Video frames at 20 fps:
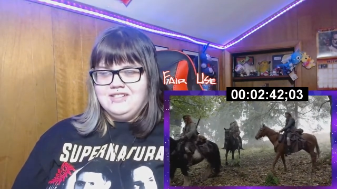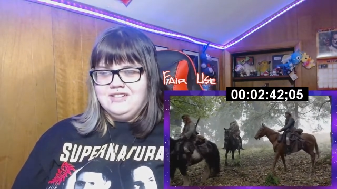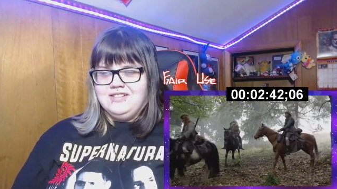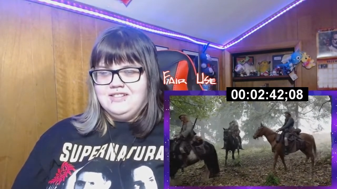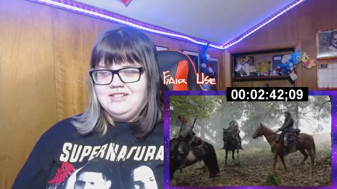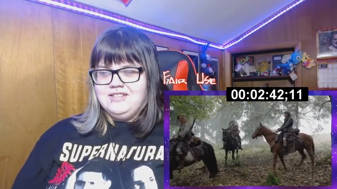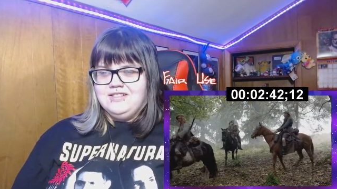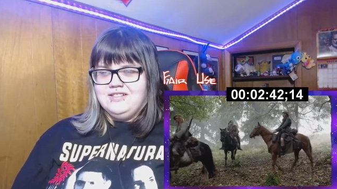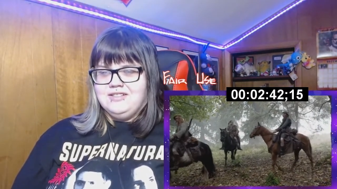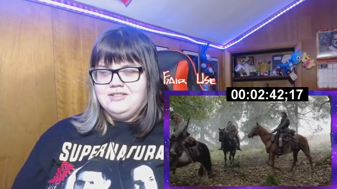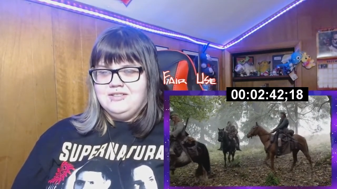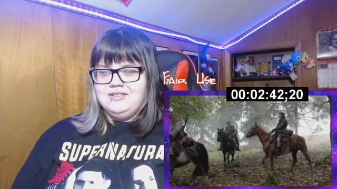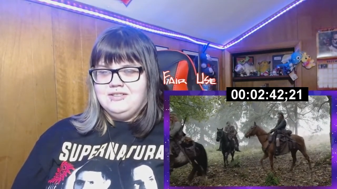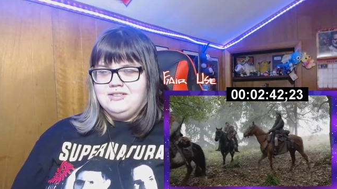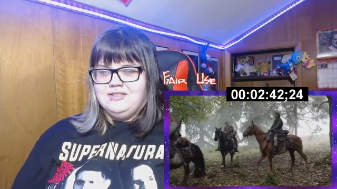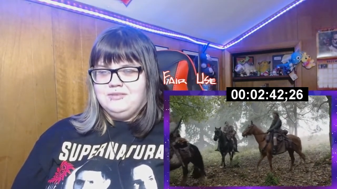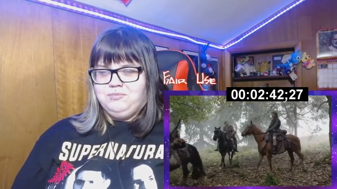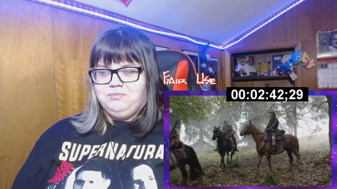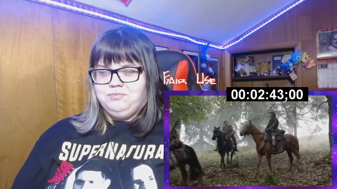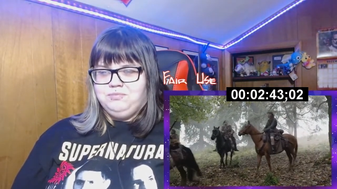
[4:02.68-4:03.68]

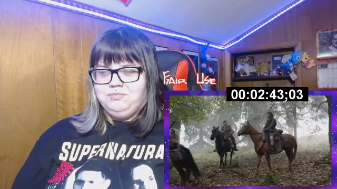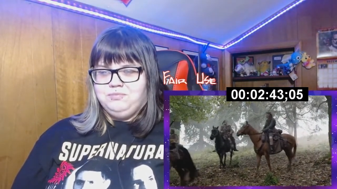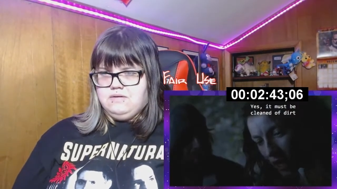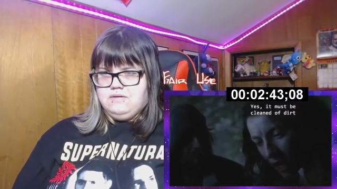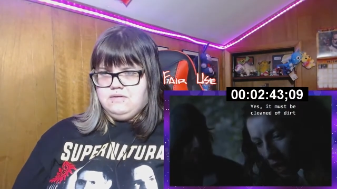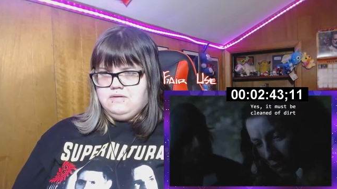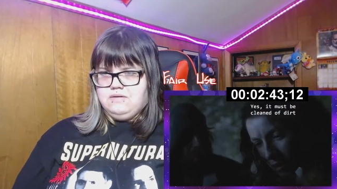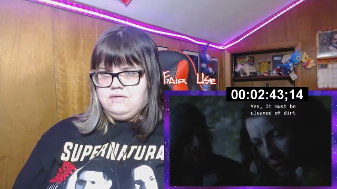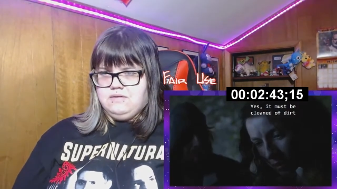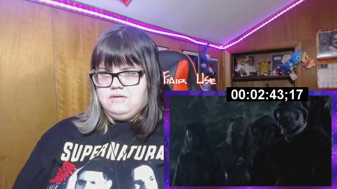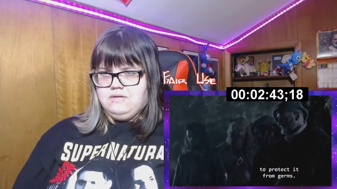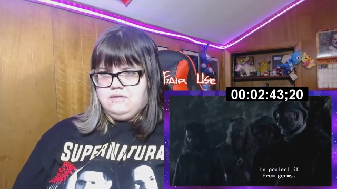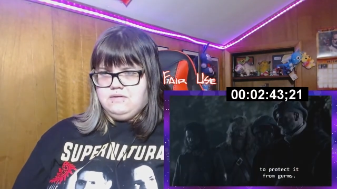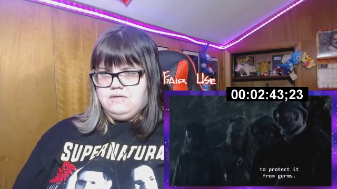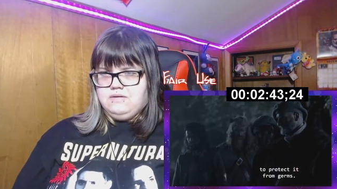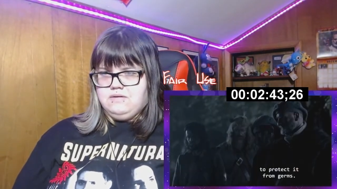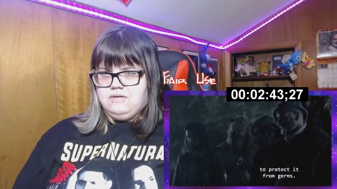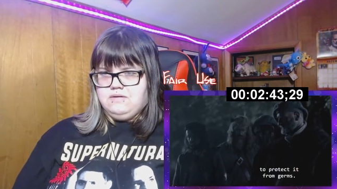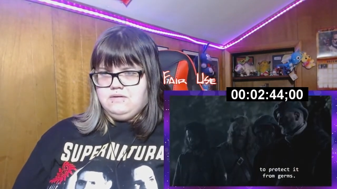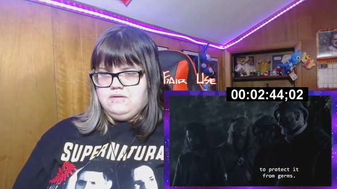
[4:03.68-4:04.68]

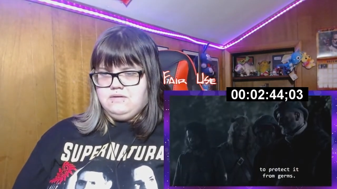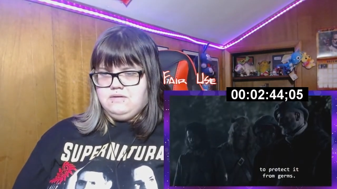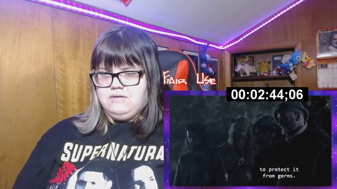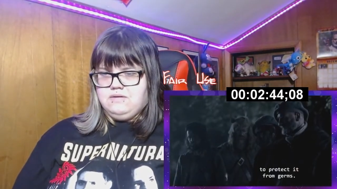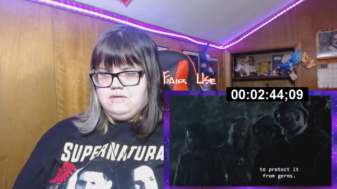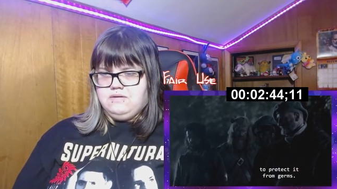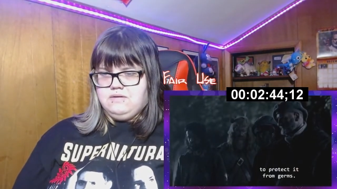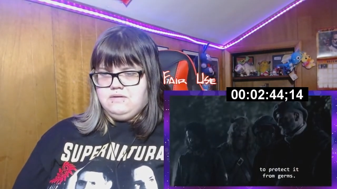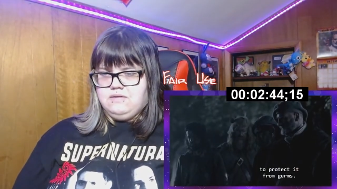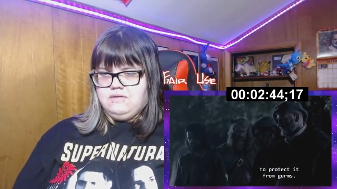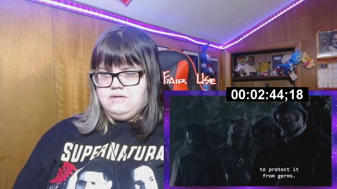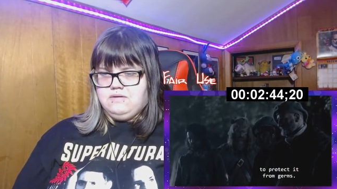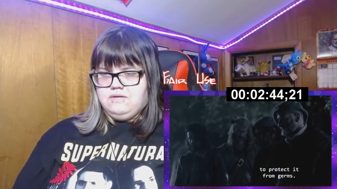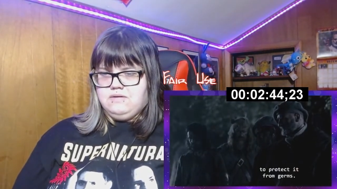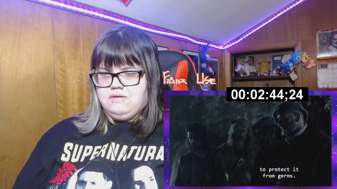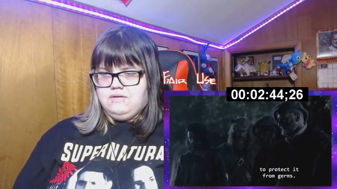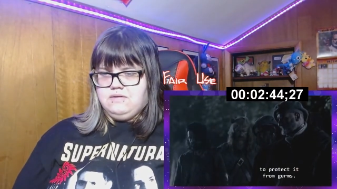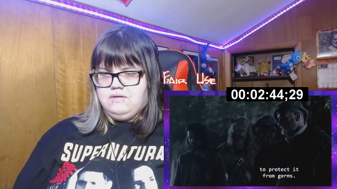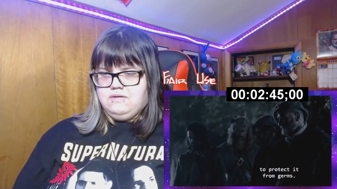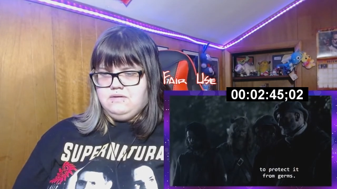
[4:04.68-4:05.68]

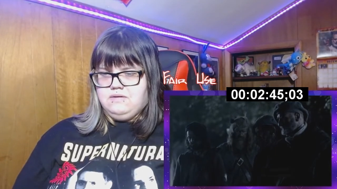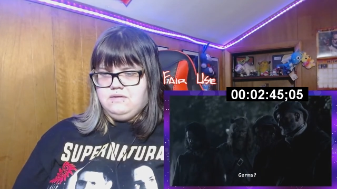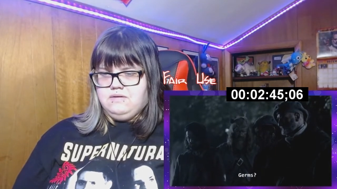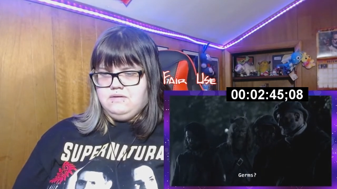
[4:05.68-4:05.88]
[no speech]